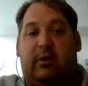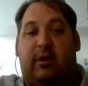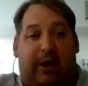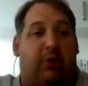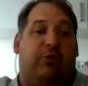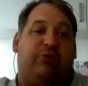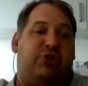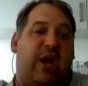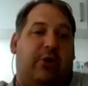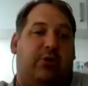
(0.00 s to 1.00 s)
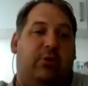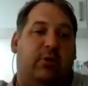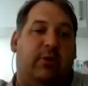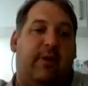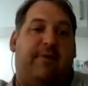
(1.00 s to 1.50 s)
get across the channel,
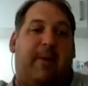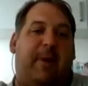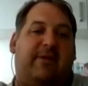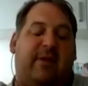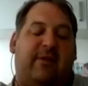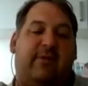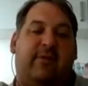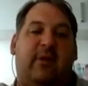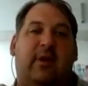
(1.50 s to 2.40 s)
if that makes sense.